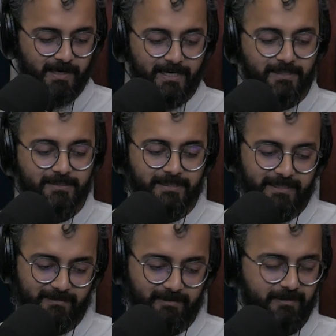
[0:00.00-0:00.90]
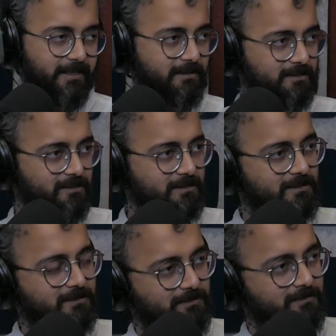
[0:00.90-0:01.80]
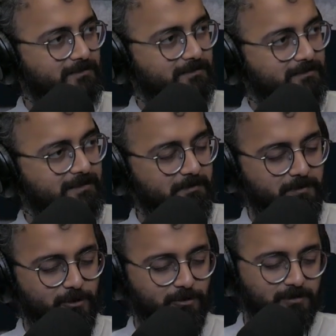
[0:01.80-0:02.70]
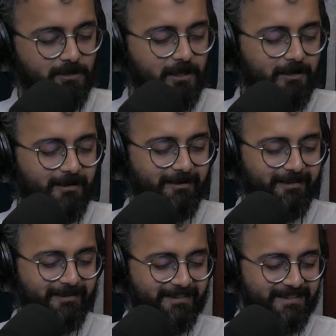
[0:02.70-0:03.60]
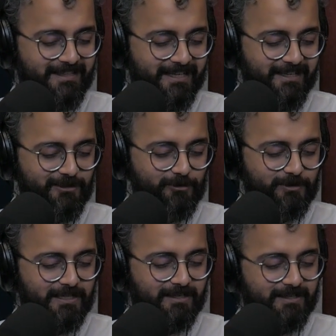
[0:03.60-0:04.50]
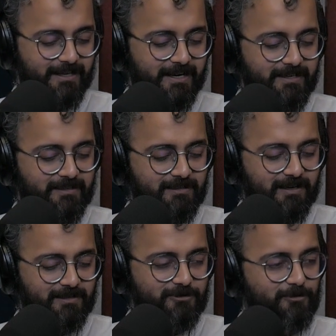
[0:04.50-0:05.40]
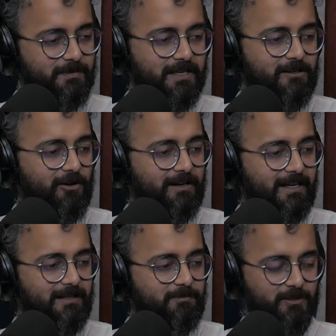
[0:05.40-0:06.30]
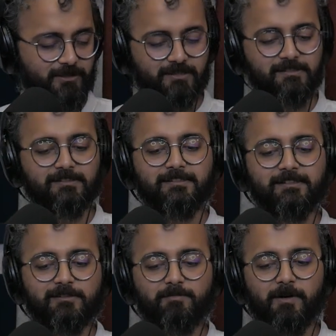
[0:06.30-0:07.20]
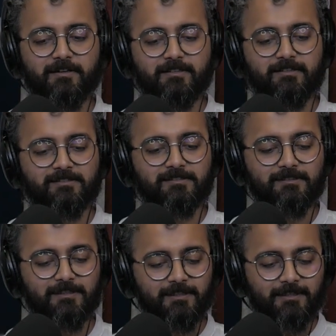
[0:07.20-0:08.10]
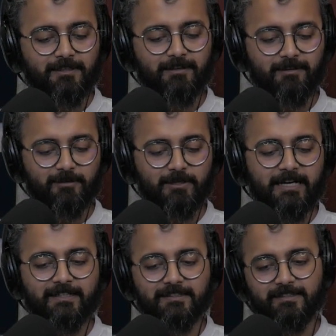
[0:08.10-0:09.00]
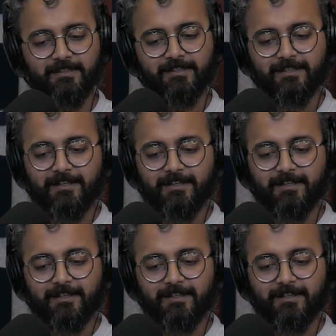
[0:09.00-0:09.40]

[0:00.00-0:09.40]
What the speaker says: via the internet. Zepto. They use their credit cards to make online purchases. This part shows 83.